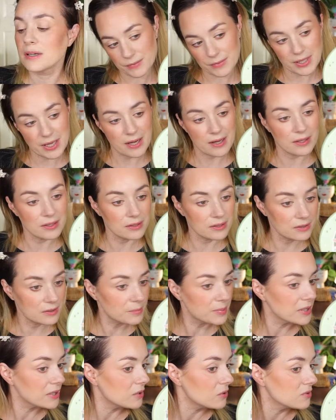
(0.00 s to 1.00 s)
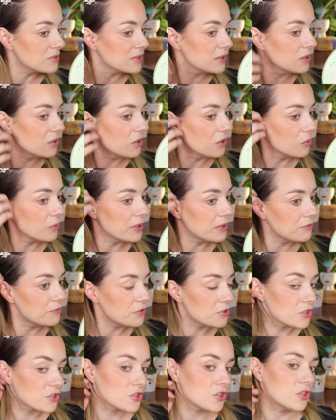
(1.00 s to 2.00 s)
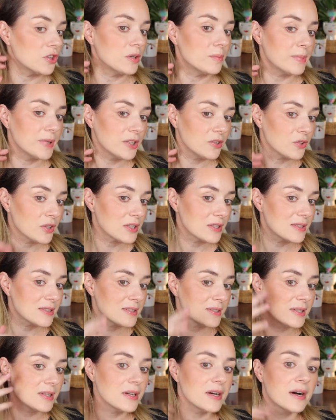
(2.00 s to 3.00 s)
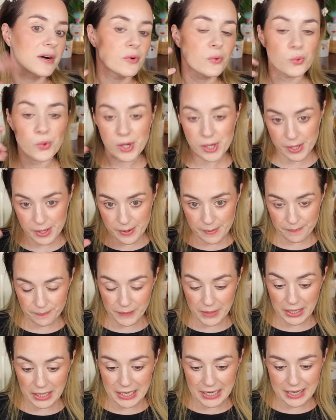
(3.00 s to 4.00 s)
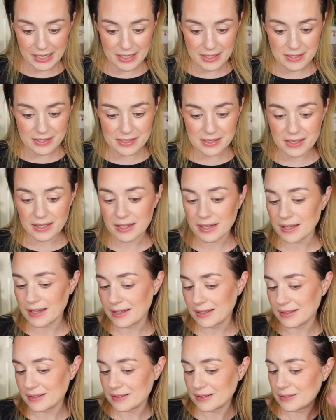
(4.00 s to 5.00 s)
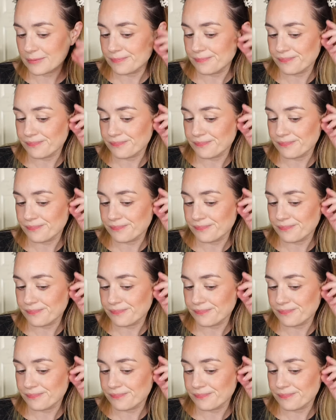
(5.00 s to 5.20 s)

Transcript: Yeah, a little bit goes a long way for sure, but you can see how nice and,